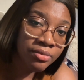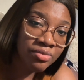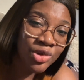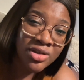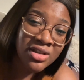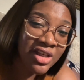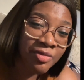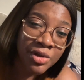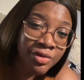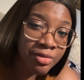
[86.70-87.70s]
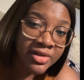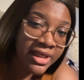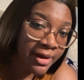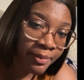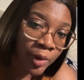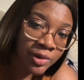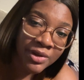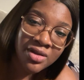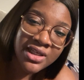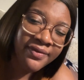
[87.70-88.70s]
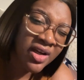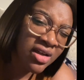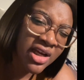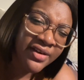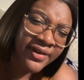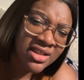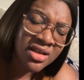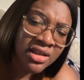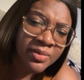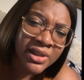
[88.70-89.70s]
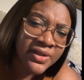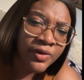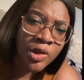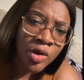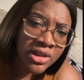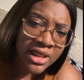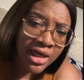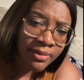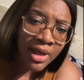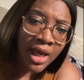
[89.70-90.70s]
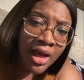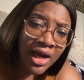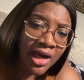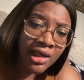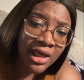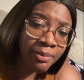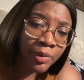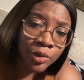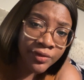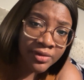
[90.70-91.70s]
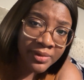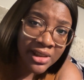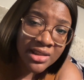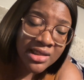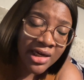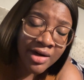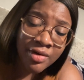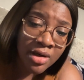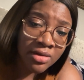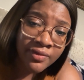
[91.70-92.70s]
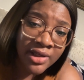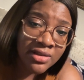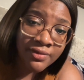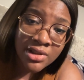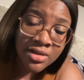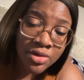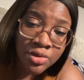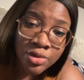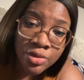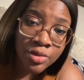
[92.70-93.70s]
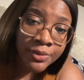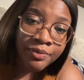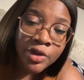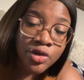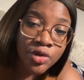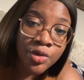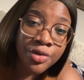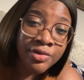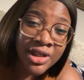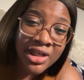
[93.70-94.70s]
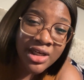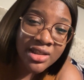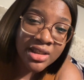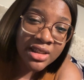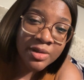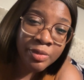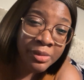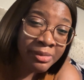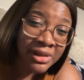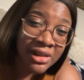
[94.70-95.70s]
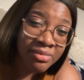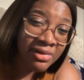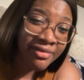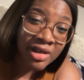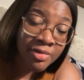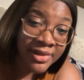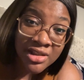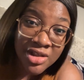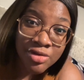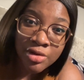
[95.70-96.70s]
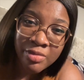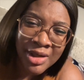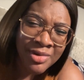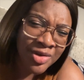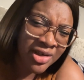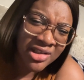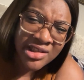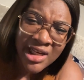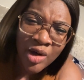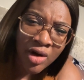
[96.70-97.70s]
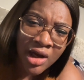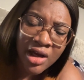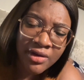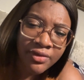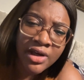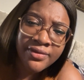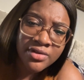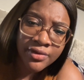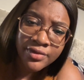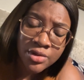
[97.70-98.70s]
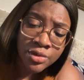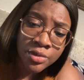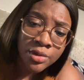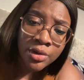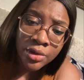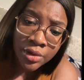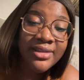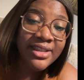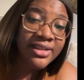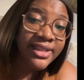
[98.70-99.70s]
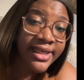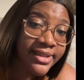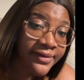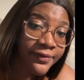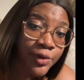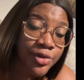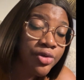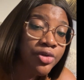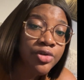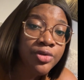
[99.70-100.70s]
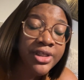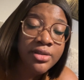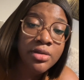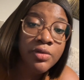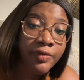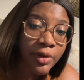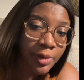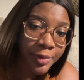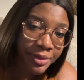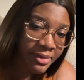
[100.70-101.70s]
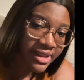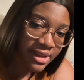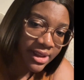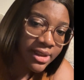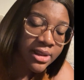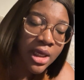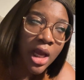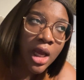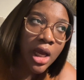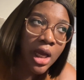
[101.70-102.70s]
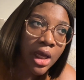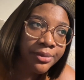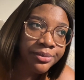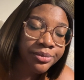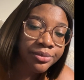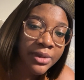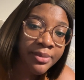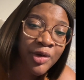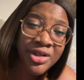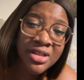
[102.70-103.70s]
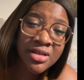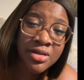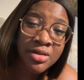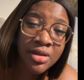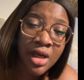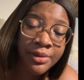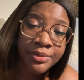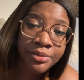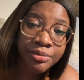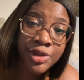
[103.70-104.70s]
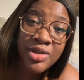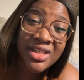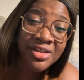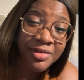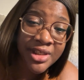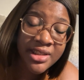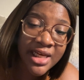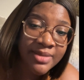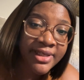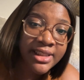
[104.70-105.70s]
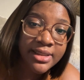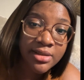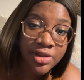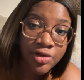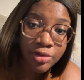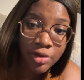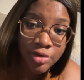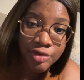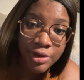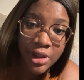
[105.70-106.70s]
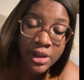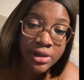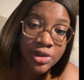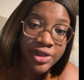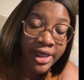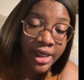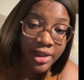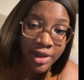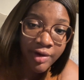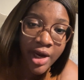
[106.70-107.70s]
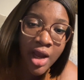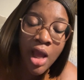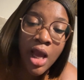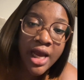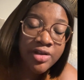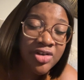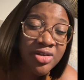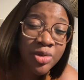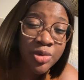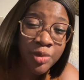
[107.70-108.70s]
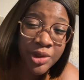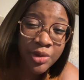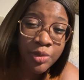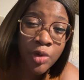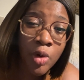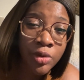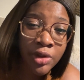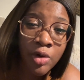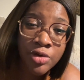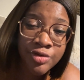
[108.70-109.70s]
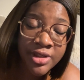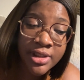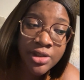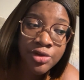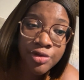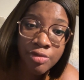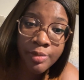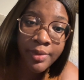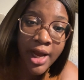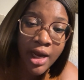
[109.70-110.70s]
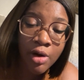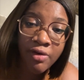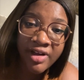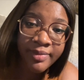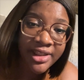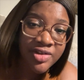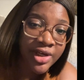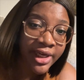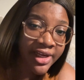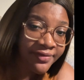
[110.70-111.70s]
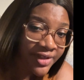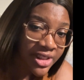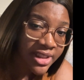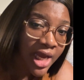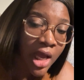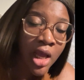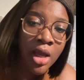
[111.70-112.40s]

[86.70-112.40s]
doesn't give me room to get bored, because I find out that if I stay in a place for a long time, I get bored of the place and I run out of activities to do. So 3 days is probably my recommendation, but I mean, you can stay longer if you have stuff to do. The next thing for you to do is to look for an appointment date. I'm going to be using Greece as my destination country in the Schengen area, and just so we know, not all the countries in Europe are covered by the Schengen visa.